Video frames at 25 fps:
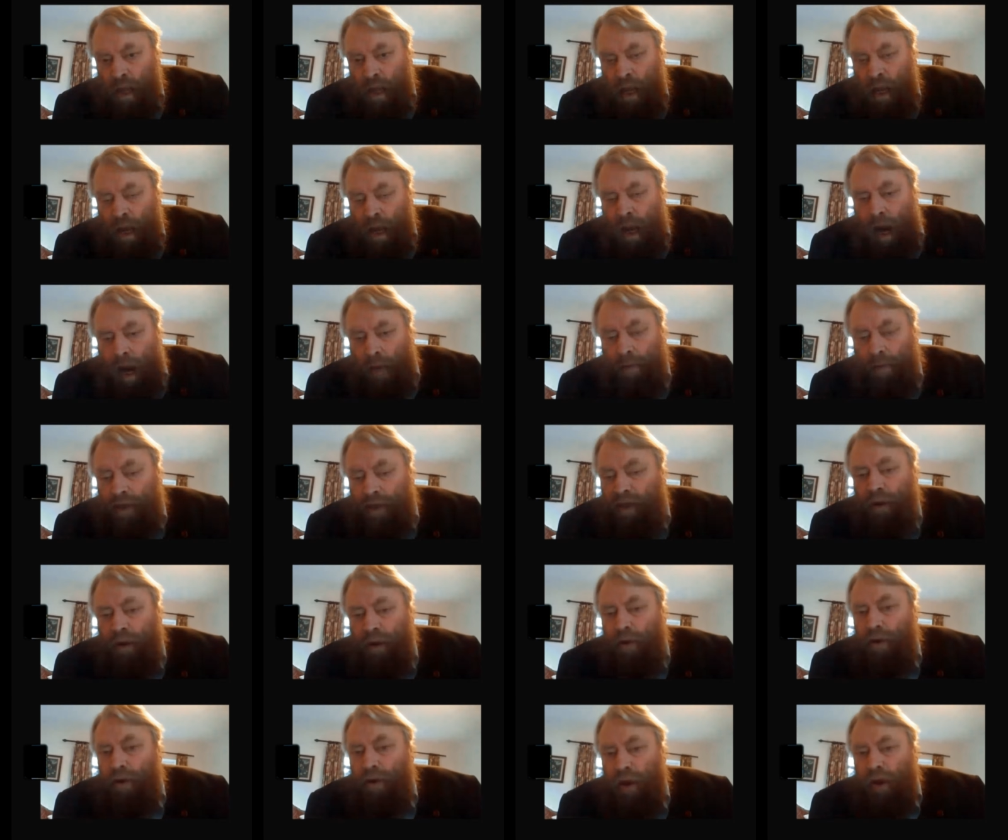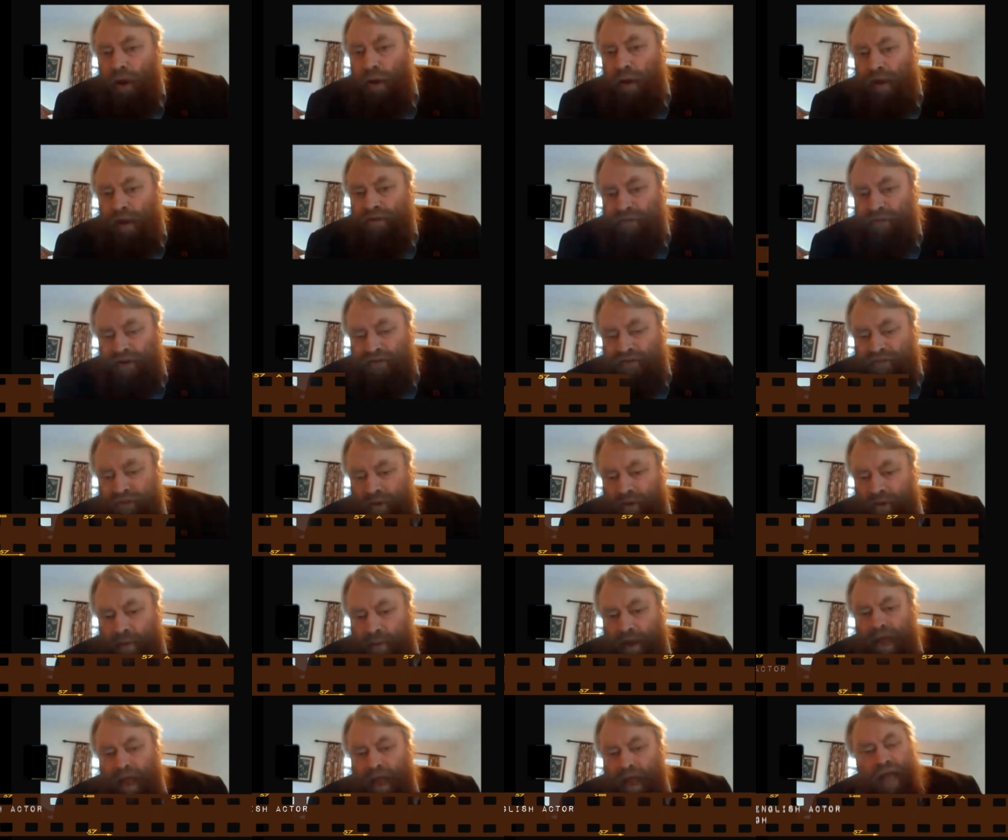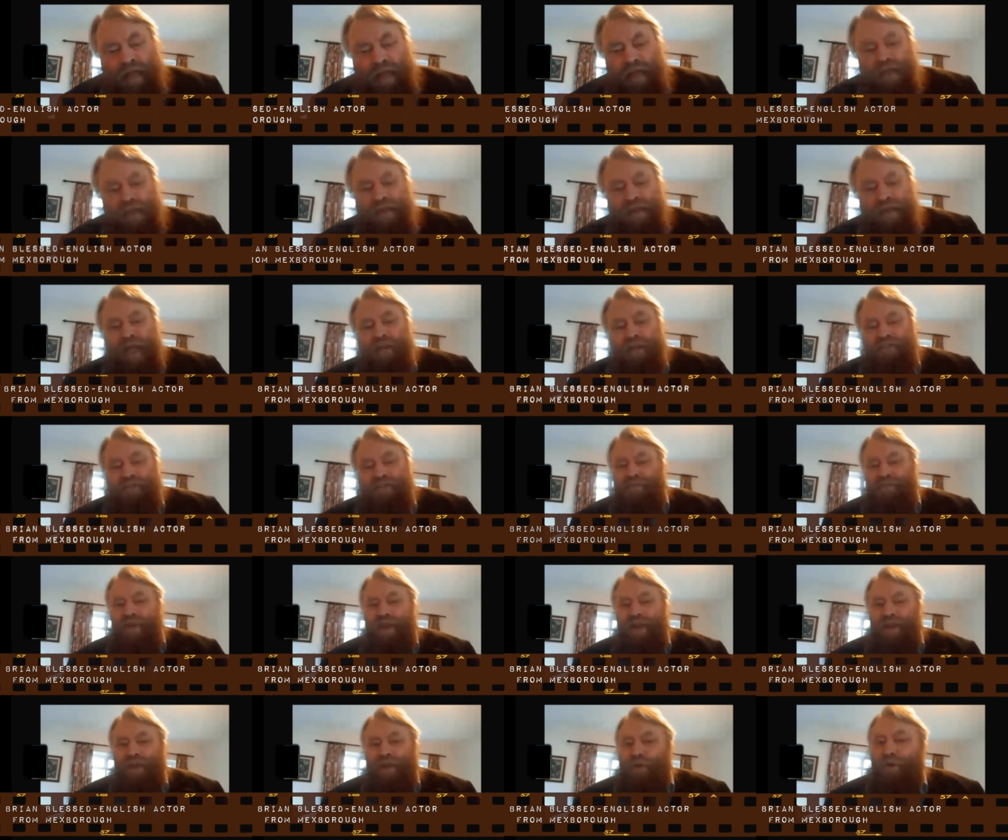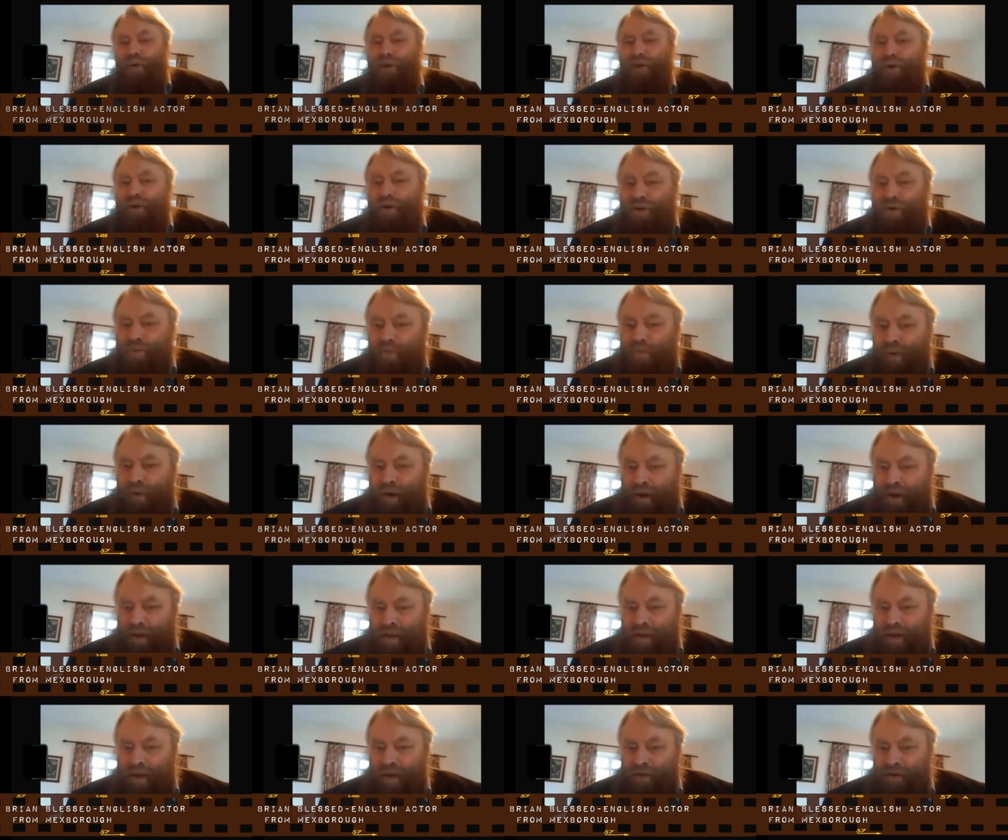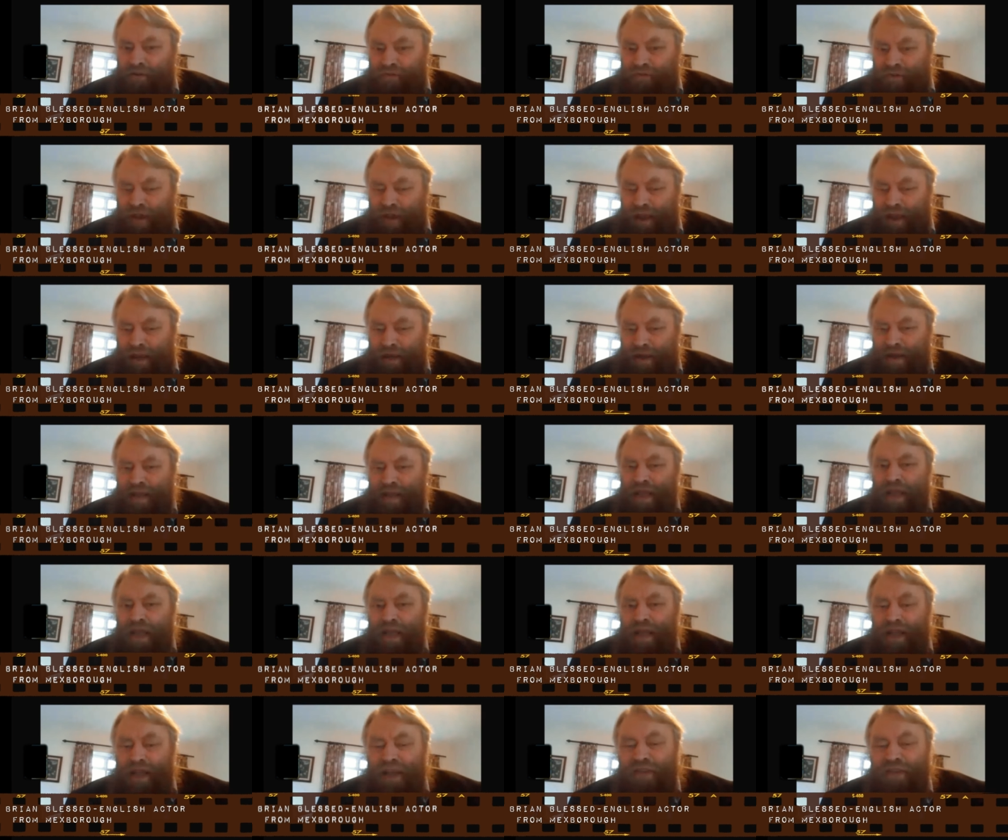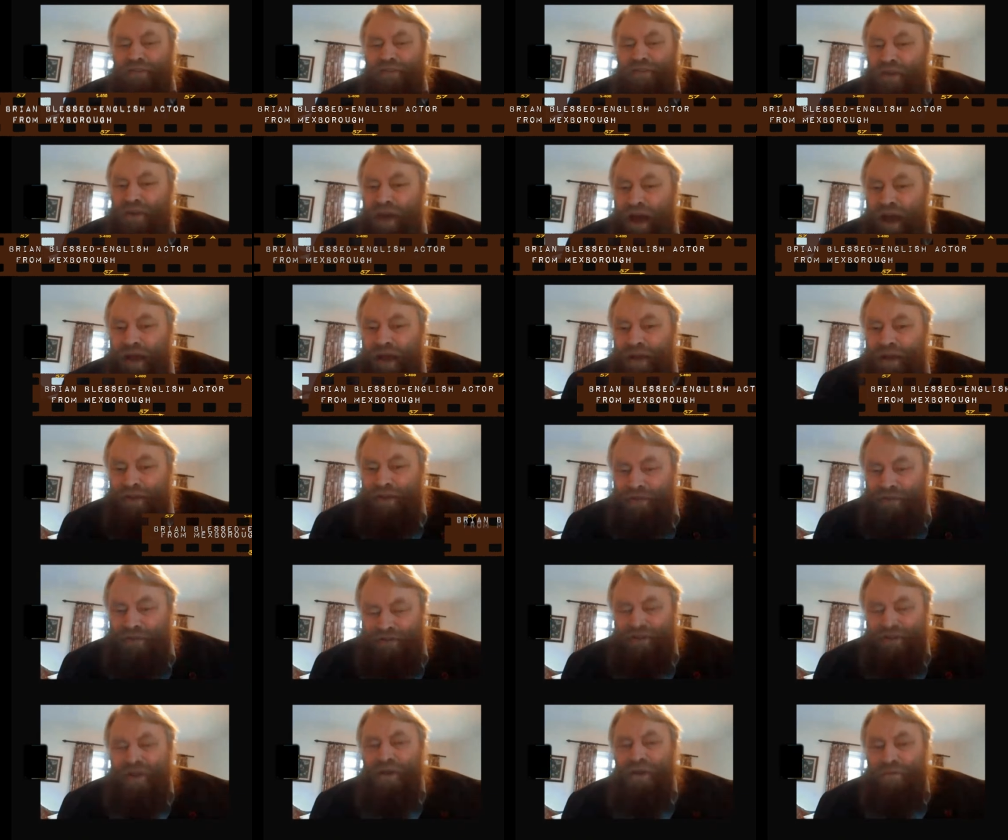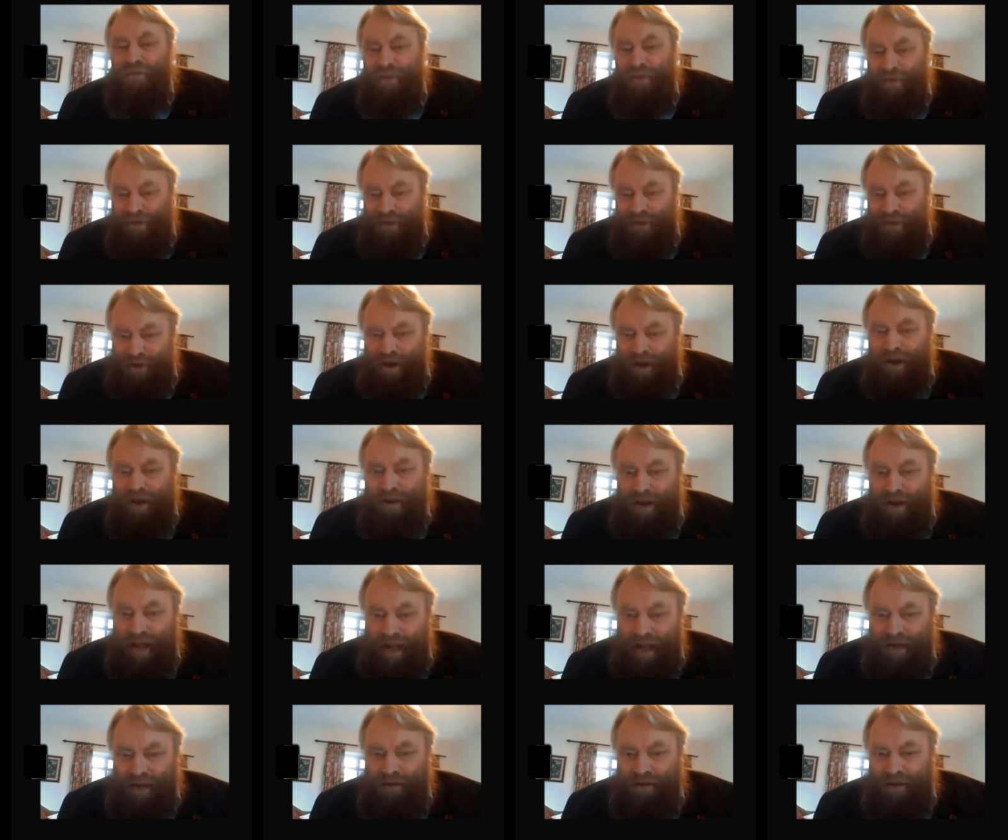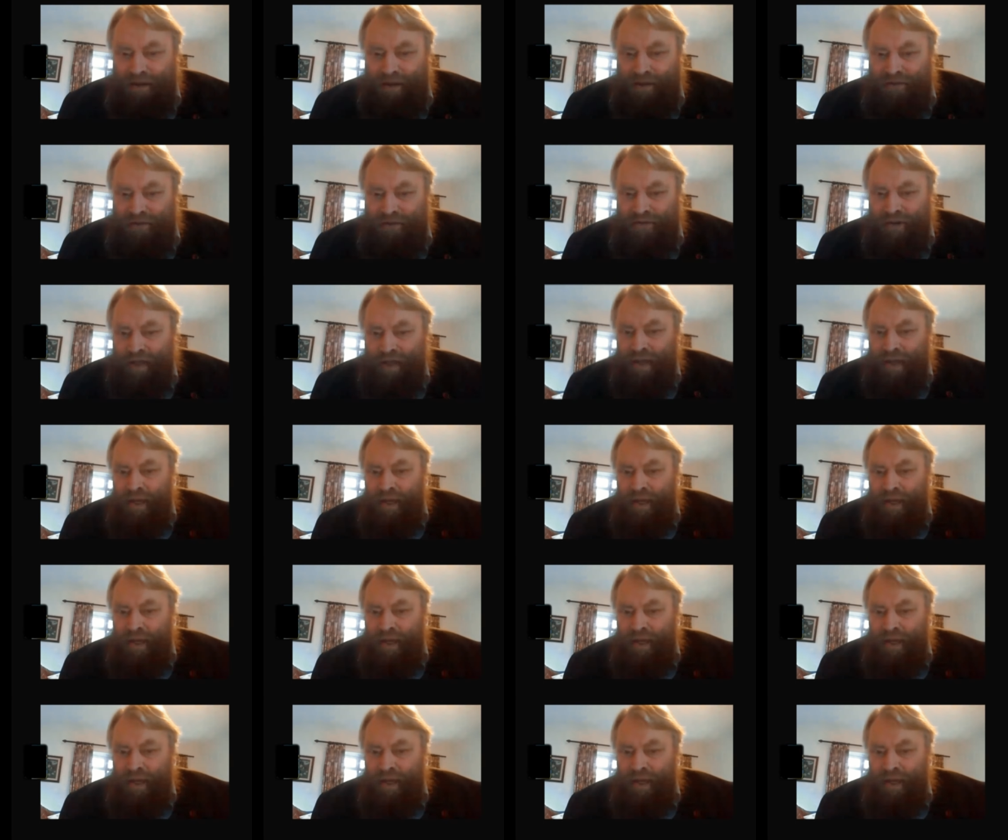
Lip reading: And we'd go along and she'd say, well, Alan Ladd's very good, Brian, in Shame. He's nice for the young ladies.